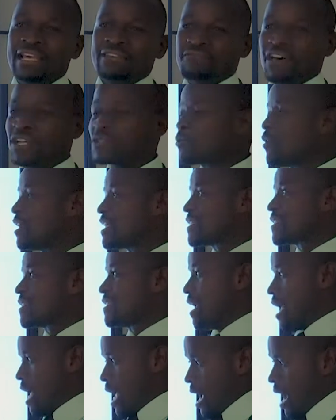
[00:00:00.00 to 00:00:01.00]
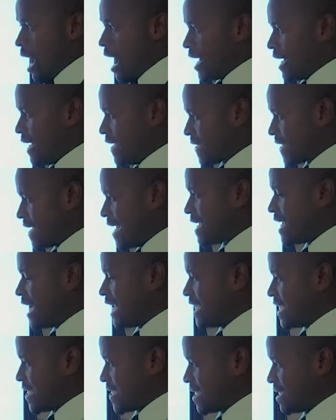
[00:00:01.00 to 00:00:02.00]
That was his
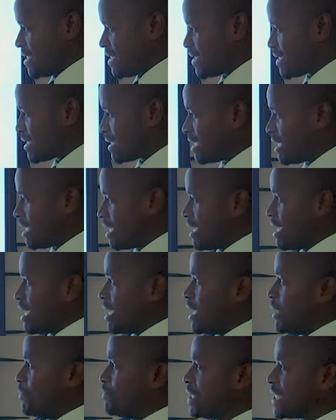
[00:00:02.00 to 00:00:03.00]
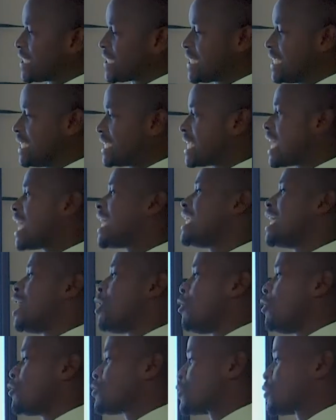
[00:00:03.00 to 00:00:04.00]
analysis. Mr.
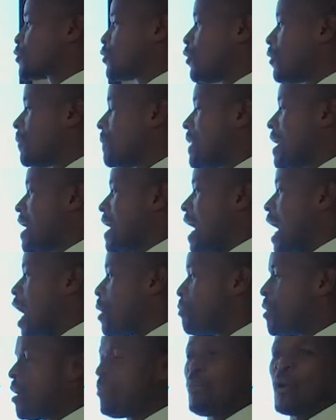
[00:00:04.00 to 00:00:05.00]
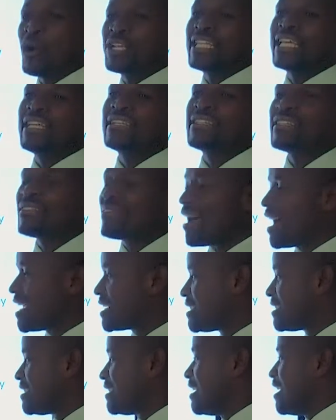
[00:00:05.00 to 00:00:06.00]
Taylor also purported
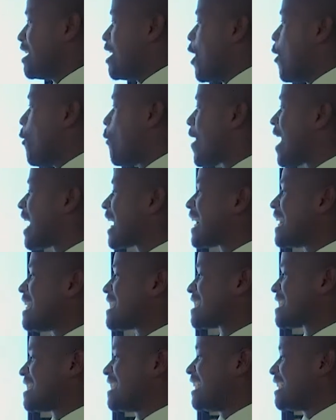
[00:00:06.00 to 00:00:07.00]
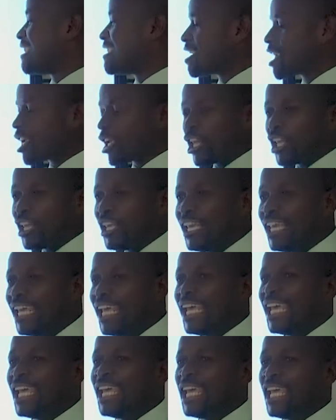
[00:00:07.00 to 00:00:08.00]
that workers need
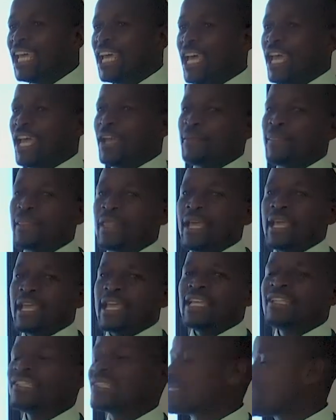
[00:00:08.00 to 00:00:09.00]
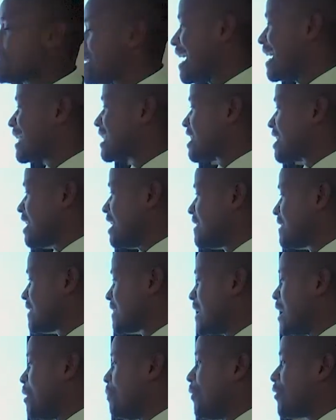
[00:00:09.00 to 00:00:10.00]
clear
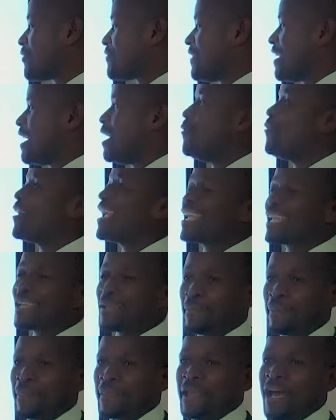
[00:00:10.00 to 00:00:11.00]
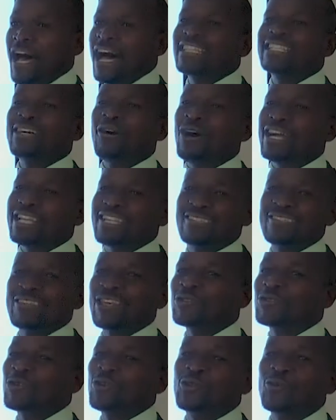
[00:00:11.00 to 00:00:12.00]
instructions about their work. Otherwise,
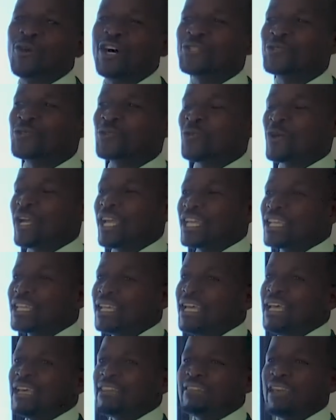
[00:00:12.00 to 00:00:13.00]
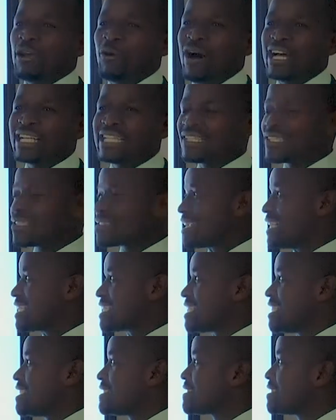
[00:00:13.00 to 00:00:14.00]
they don't want to work. They want
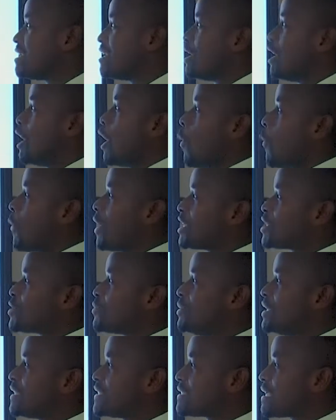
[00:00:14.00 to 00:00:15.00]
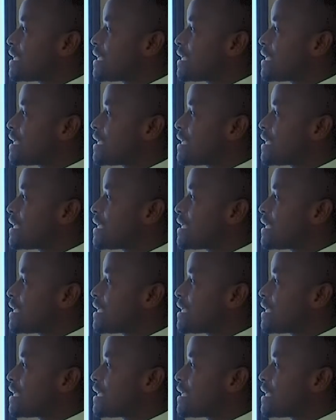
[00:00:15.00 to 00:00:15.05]
instructions, which means